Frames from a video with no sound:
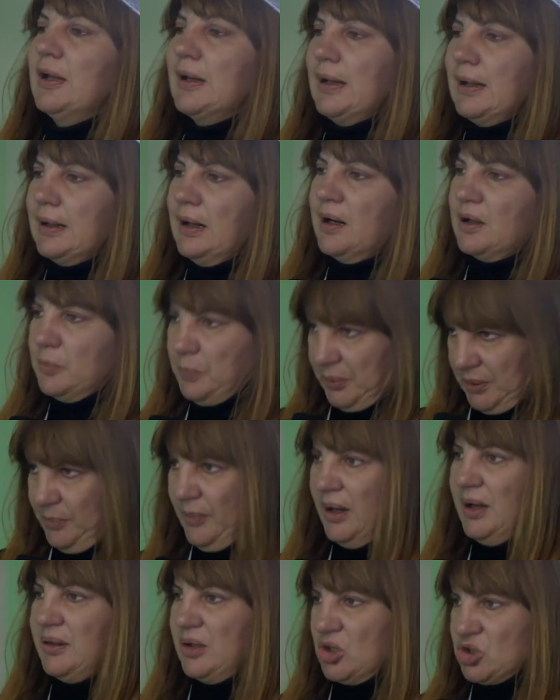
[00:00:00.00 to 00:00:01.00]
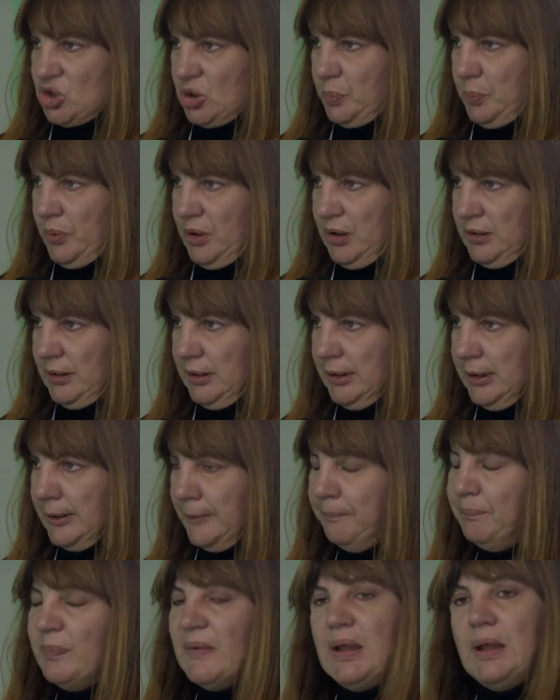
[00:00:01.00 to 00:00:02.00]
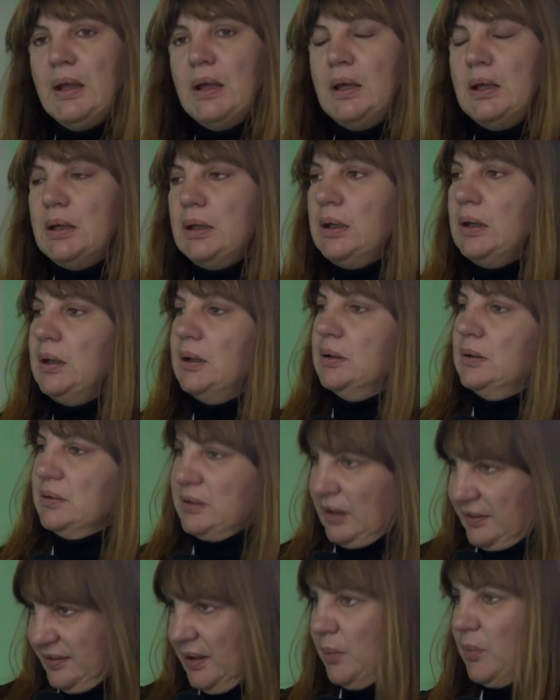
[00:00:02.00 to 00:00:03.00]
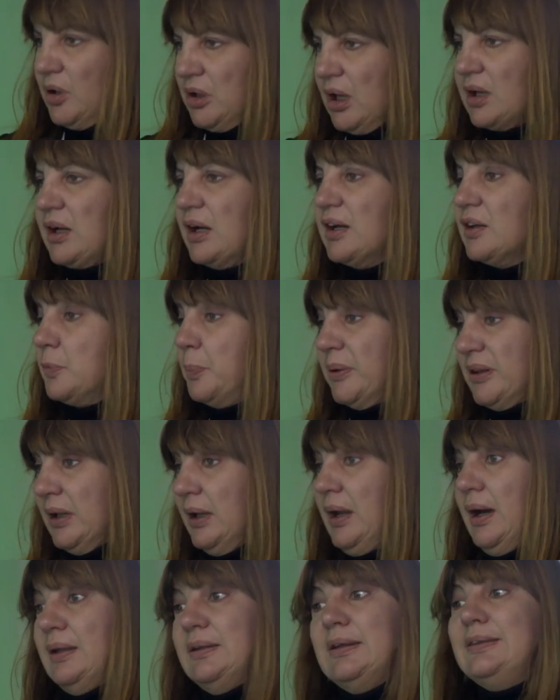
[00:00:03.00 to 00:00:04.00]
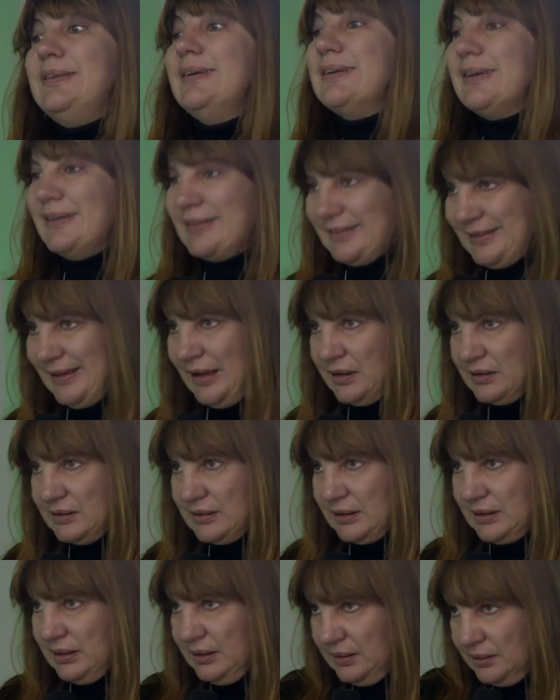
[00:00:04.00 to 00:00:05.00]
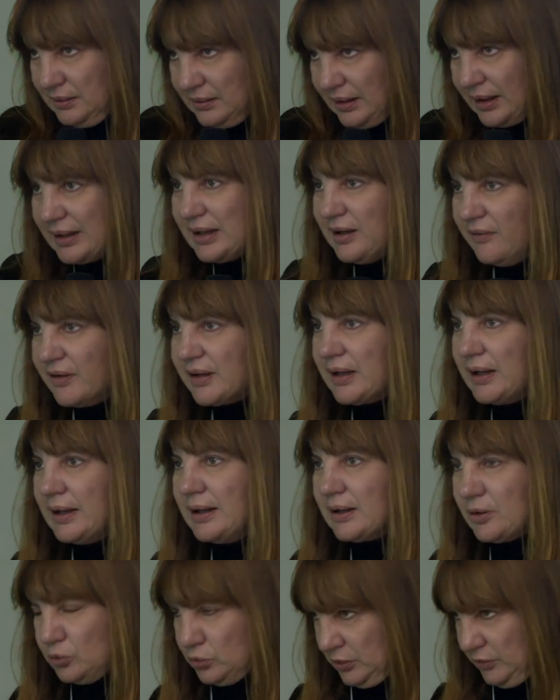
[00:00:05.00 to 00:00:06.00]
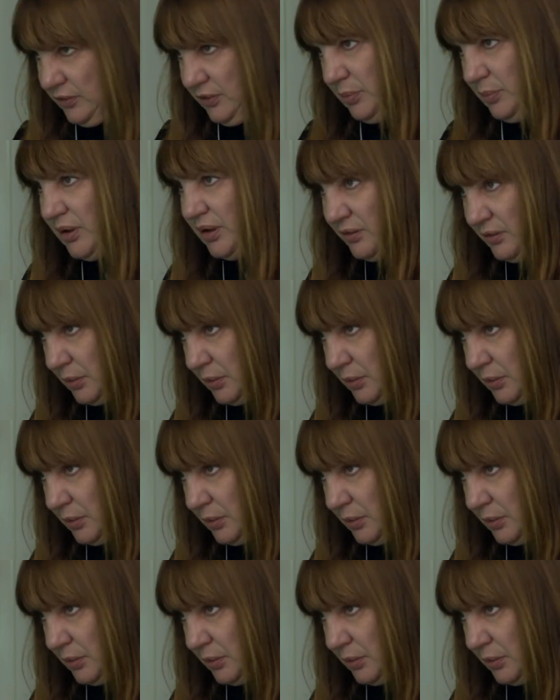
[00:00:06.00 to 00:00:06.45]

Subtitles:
90% of civilian hospitals take our injured people. And just like hospitals, not centers,